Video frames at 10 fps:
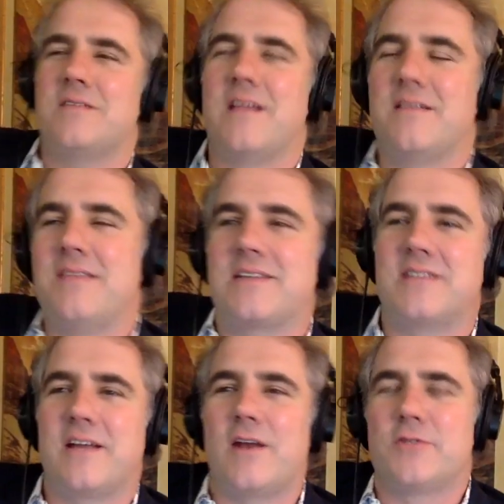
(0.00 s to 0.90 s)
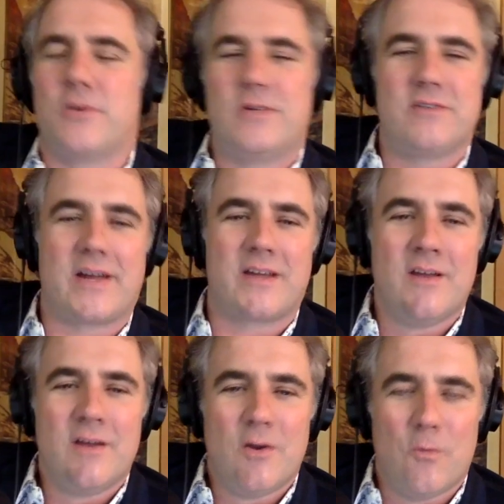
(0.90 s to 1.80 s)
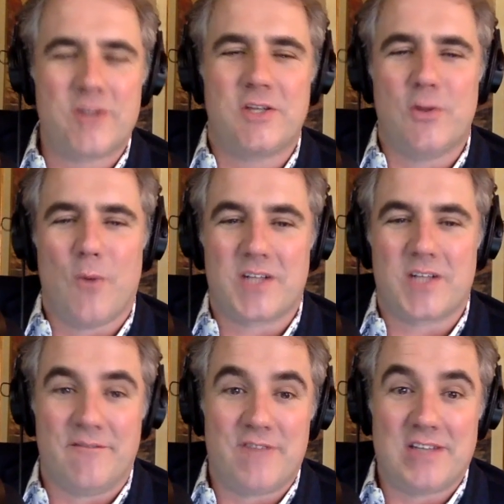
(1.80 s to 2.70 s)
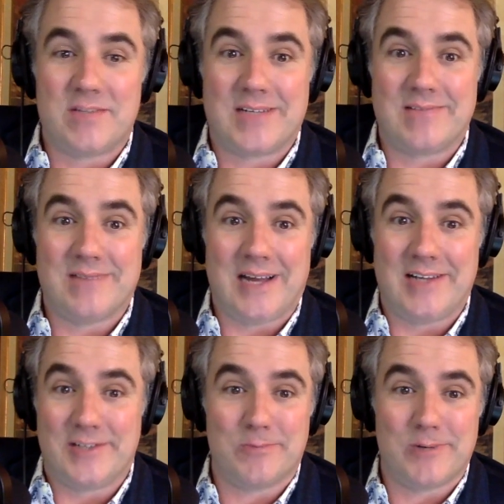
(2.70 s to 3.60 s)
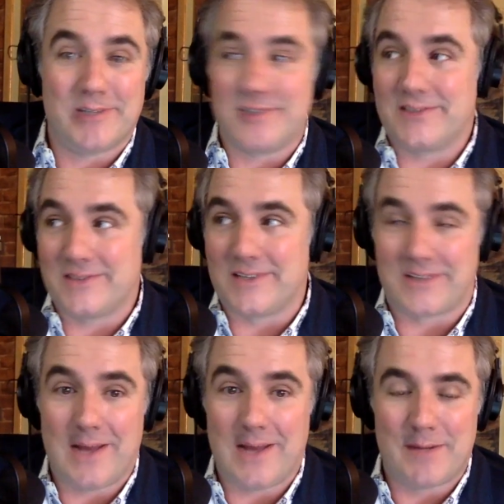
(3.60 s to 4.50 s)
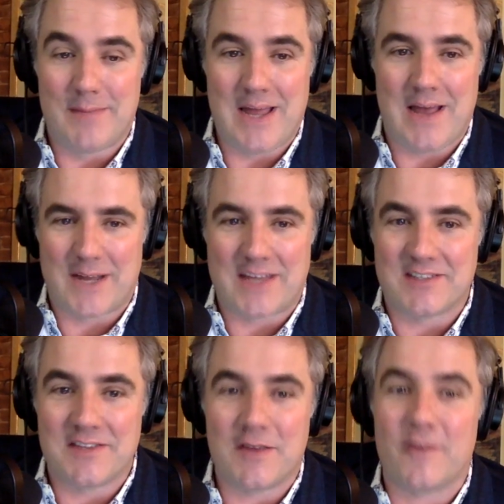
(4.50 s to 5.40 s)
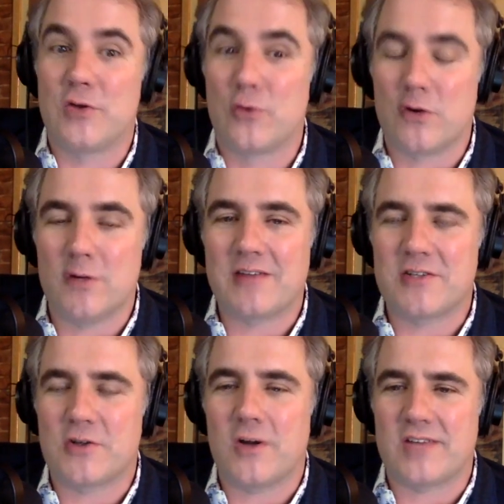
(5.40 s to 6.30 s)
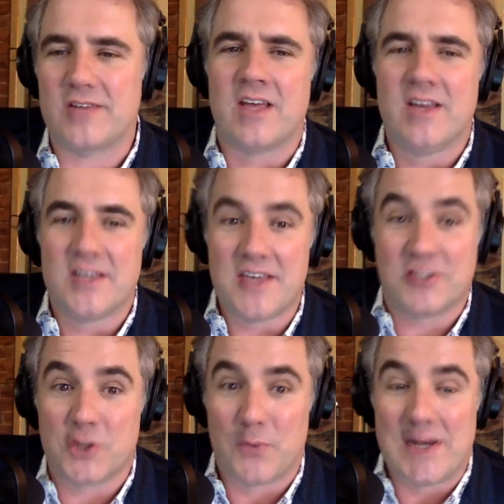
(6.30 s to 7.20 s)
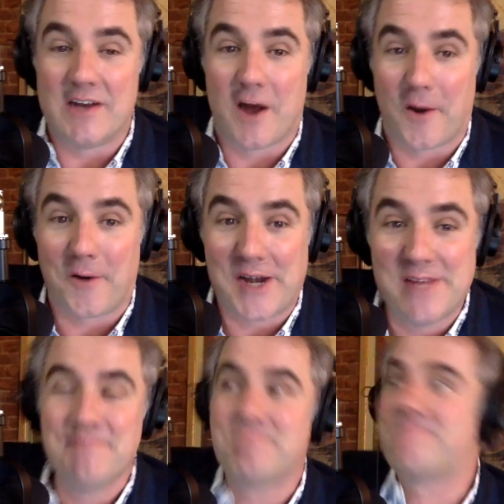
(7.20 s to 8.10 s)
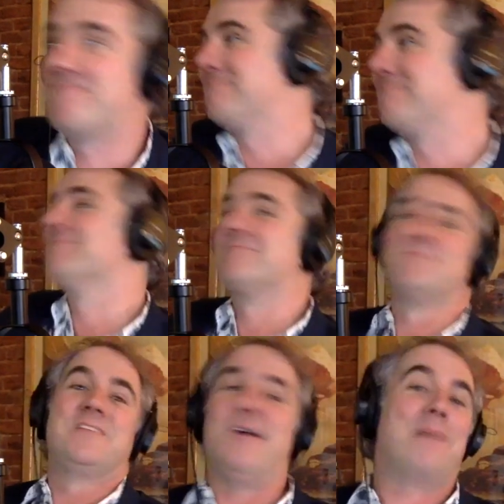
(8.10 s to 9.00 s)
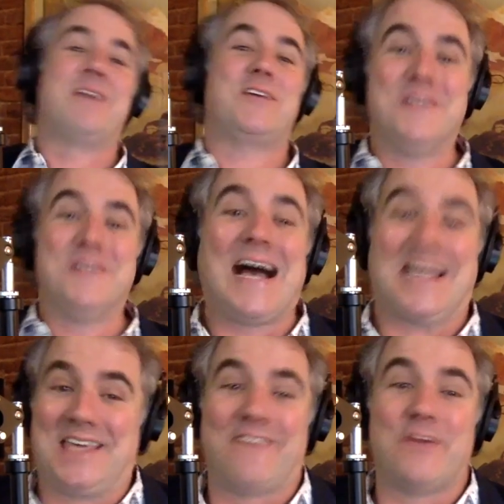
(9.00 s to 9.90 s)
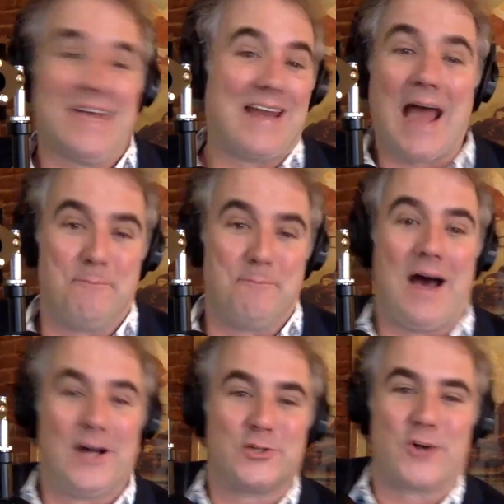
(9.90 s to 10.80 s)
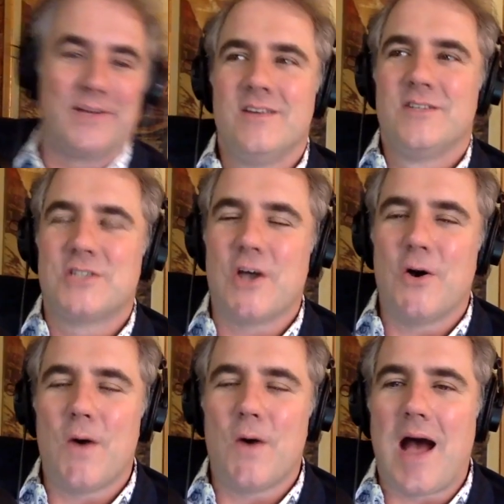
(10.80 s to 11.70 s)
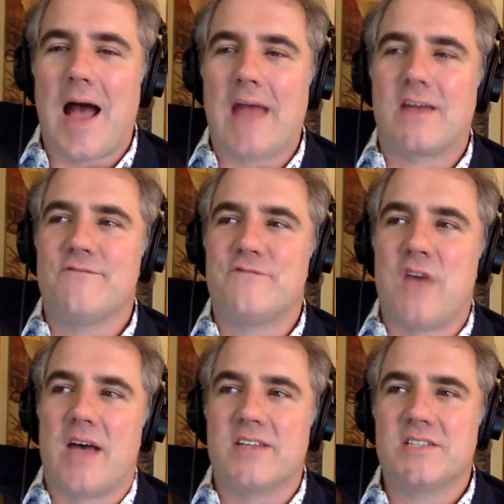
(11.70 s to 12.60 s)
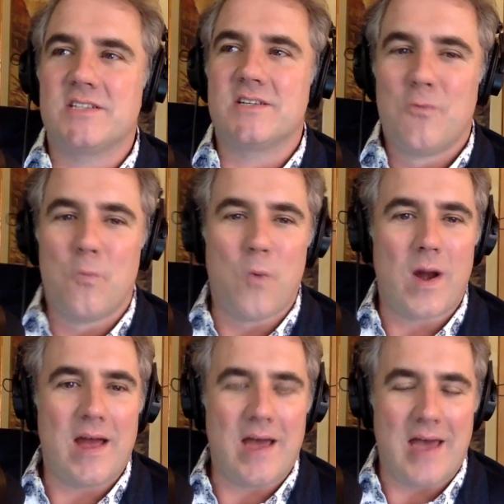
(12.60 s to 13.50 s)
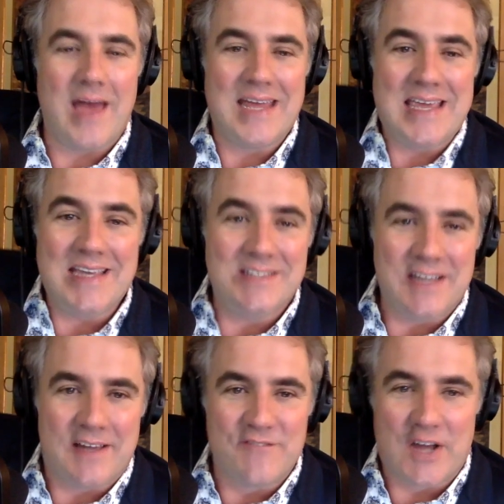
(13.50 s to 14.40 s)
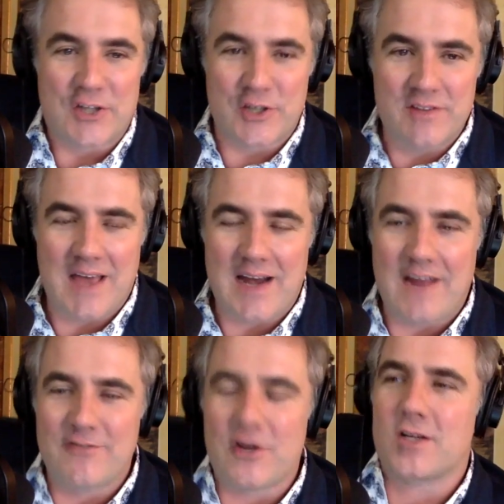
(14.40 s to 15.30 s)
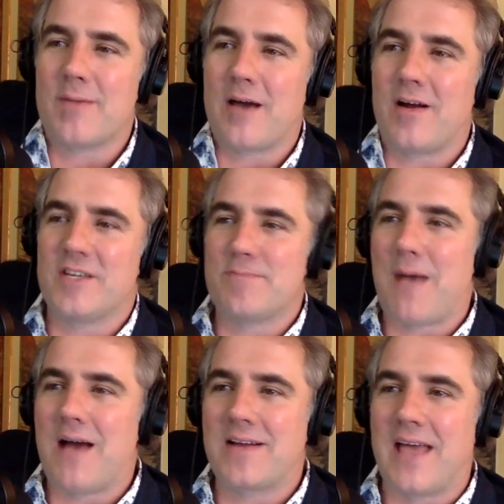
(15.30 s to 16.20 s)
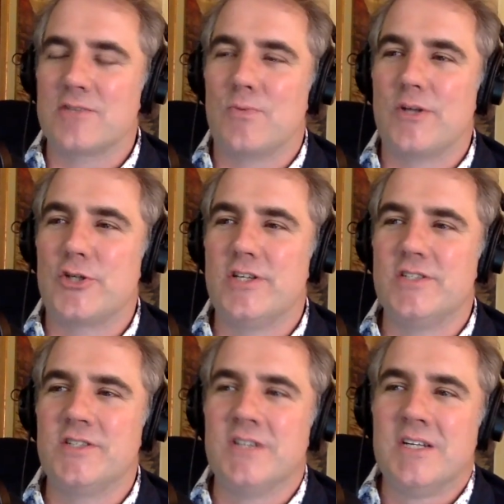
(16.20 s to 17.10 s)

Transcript: Next thing you know, so he's like, What do you want to confess? I'm like, I just want the time and a man. I'm like, Isn't there a funeral about to start? He's like, Yes. So we need to hurry. I'm like, you're not giving me an out, Padre. So I confess what I, an easy confession that I've talked about on this podcast, which is